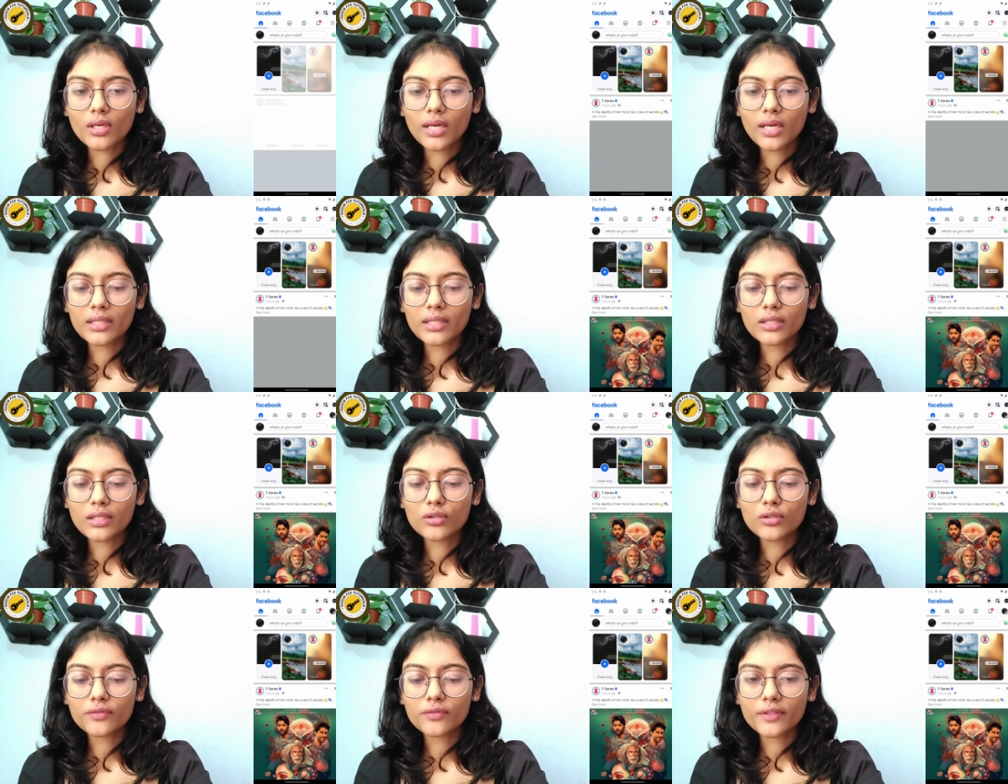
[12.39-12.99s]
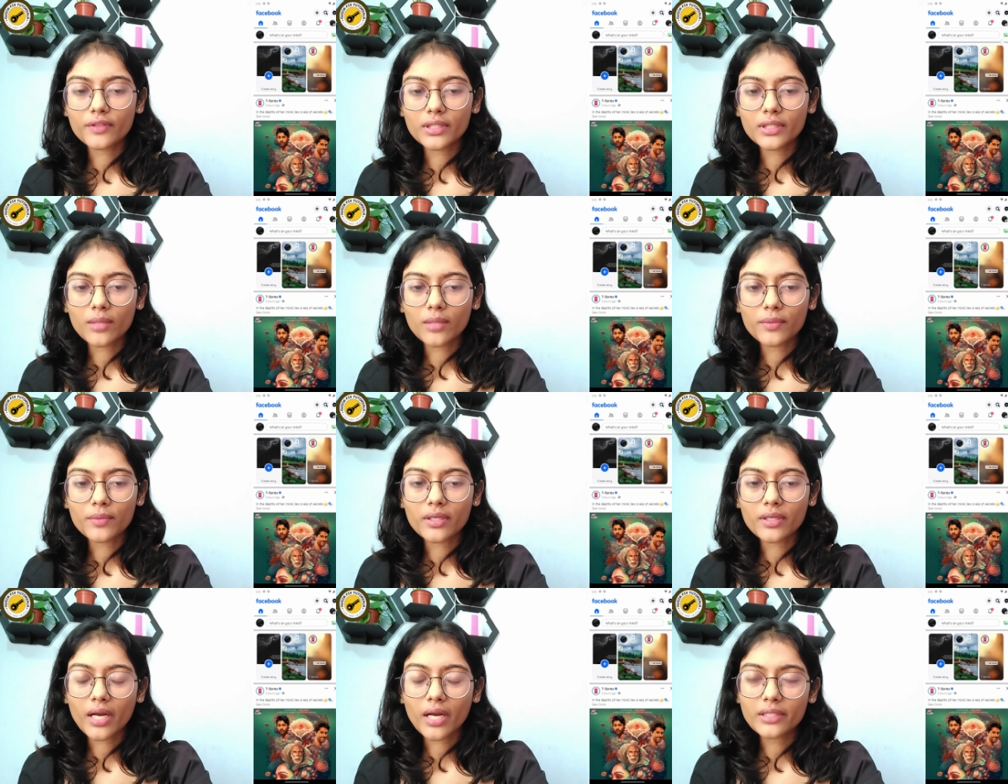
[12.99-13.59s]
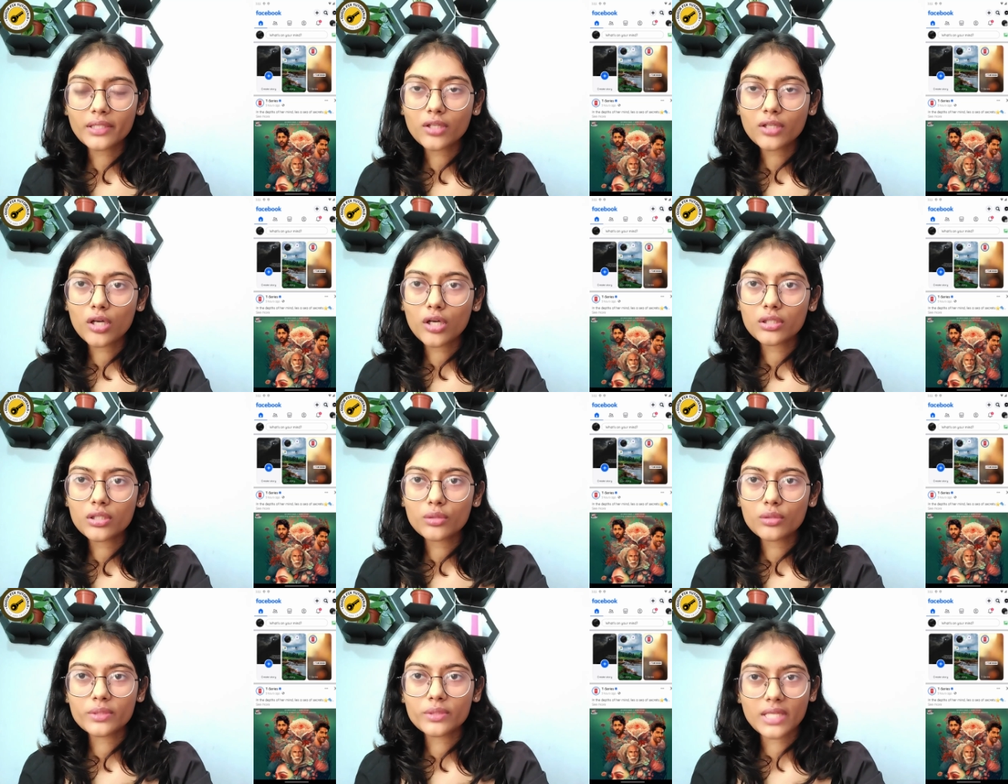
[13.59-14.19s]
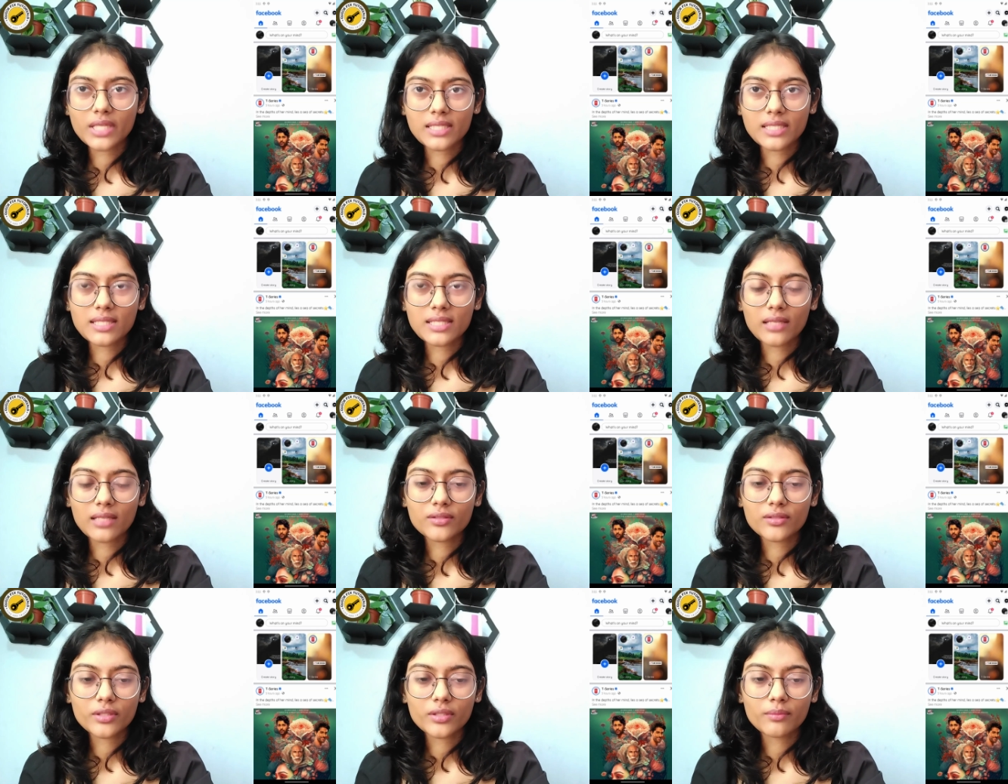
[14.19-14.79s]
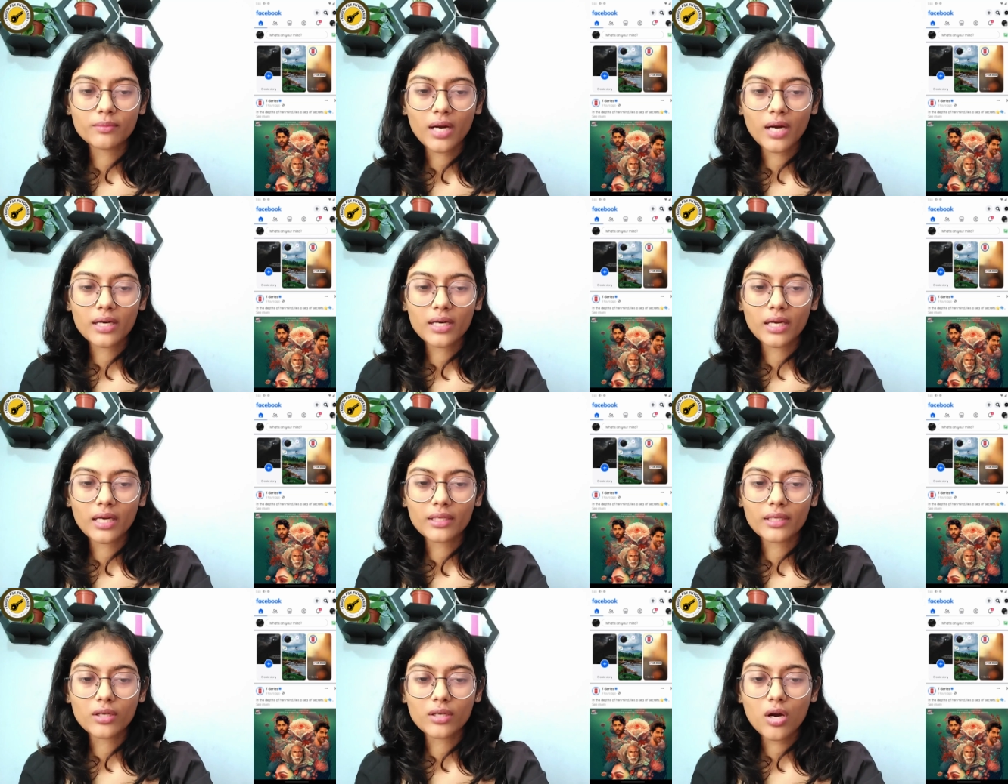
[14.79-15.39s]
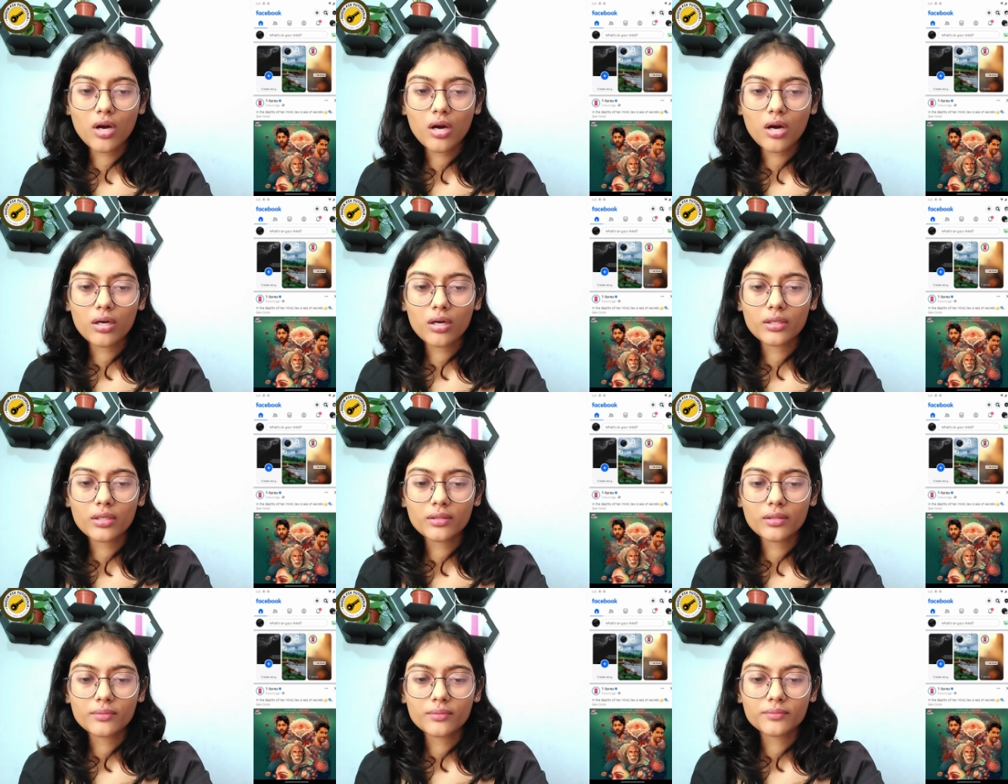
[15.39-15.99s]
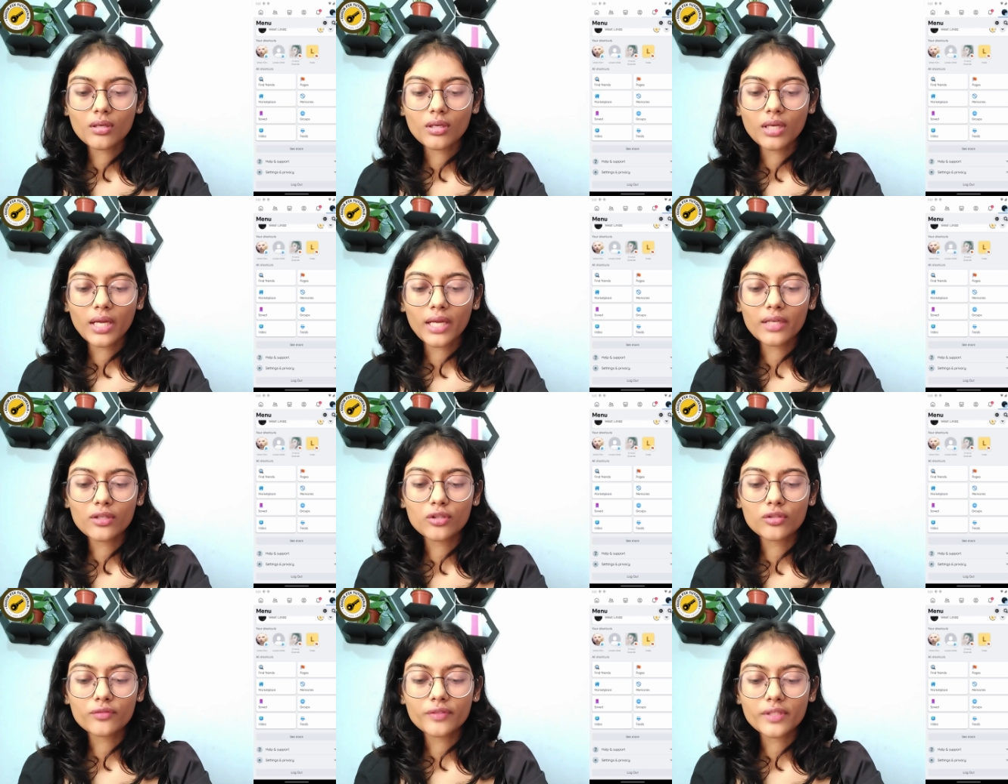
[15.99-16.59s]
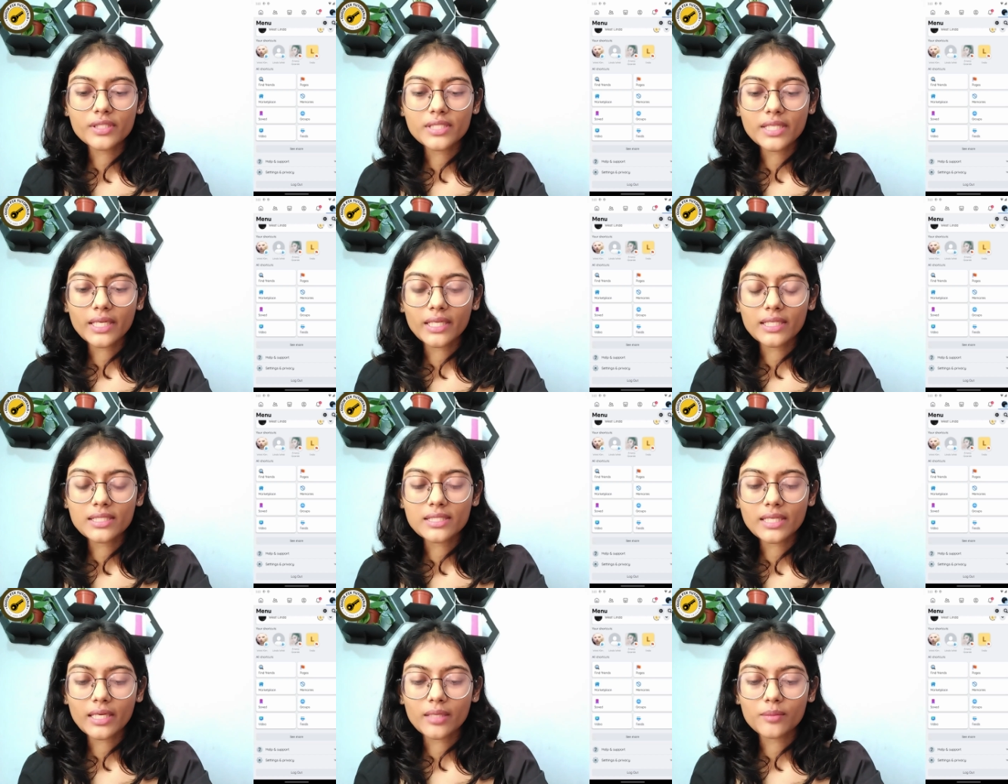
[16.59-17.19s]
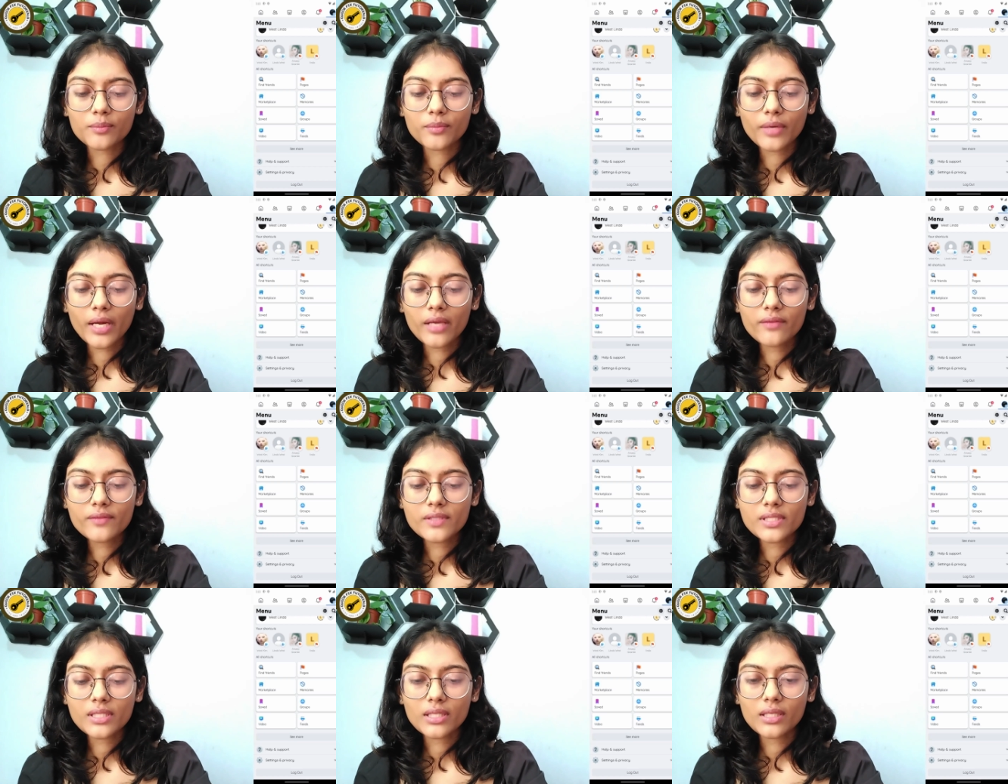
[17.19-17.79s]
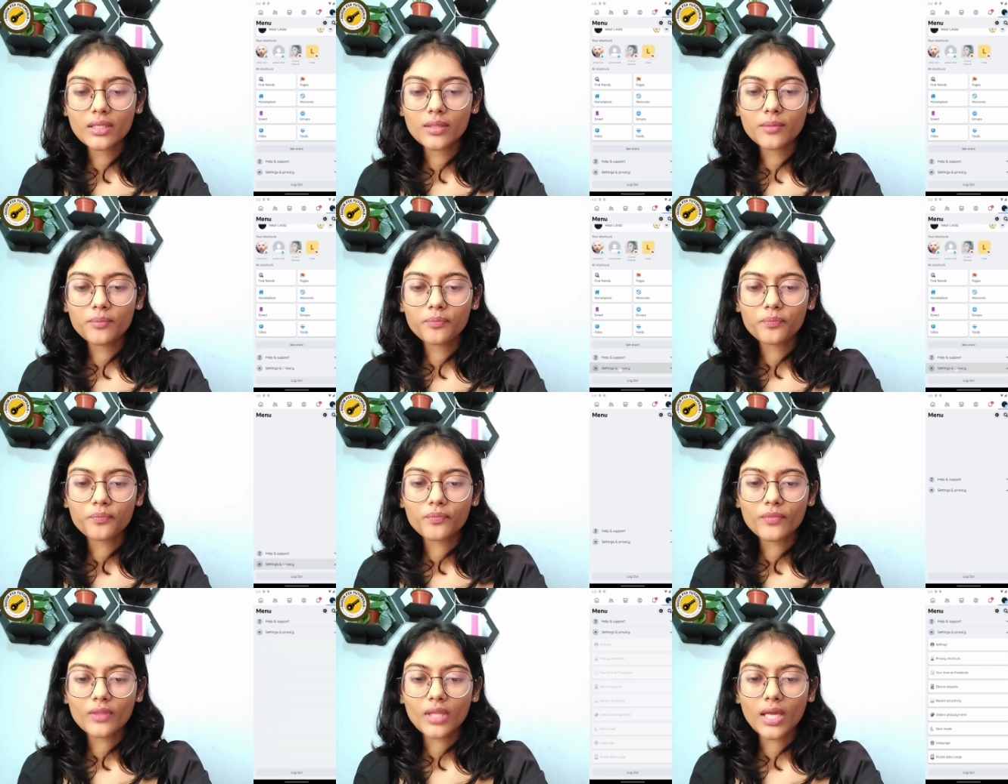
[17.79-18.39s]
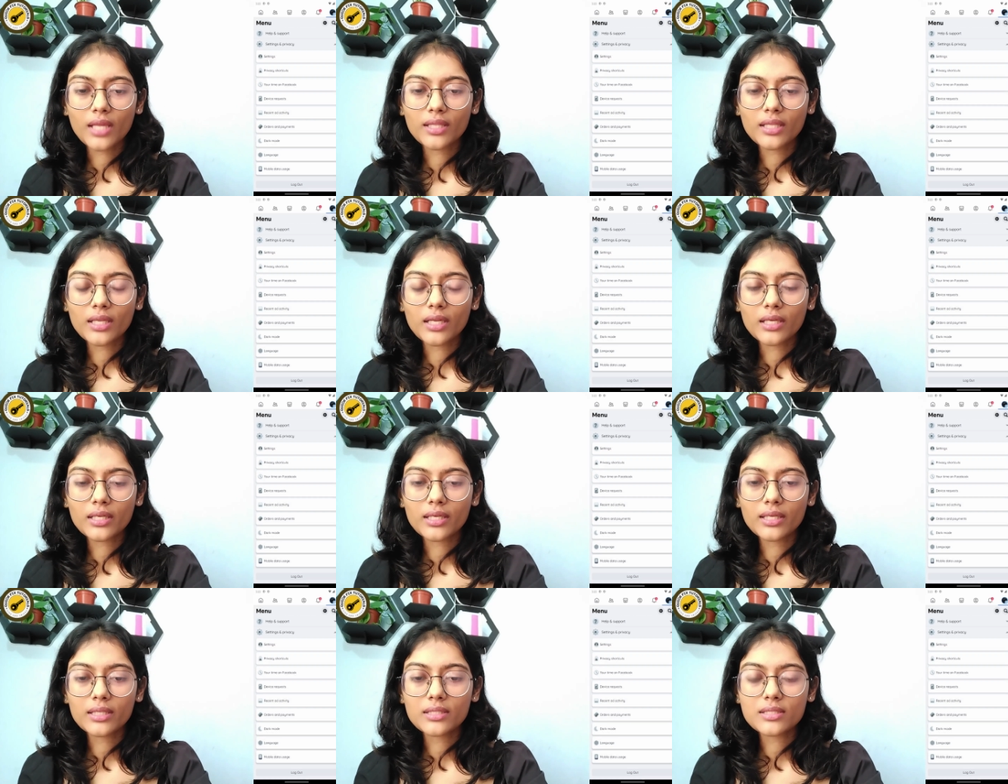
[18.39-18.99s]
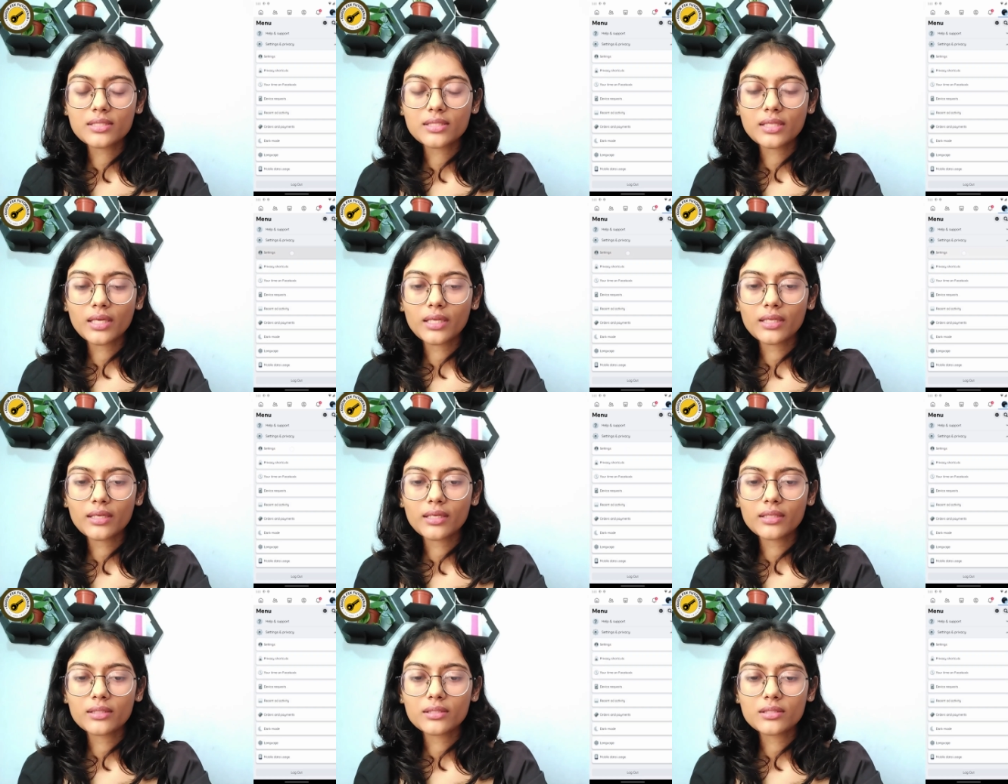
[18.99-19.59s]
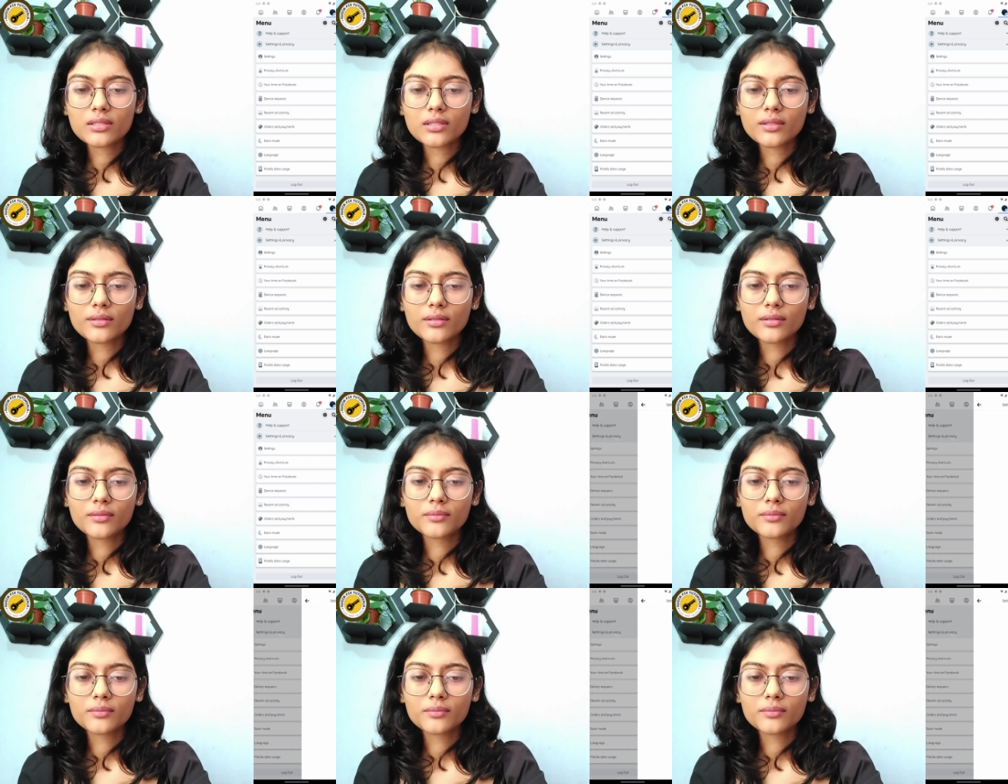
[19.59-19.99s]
and then go for the upper right corner which has that three bar icon and go for settings and privacy and then again settings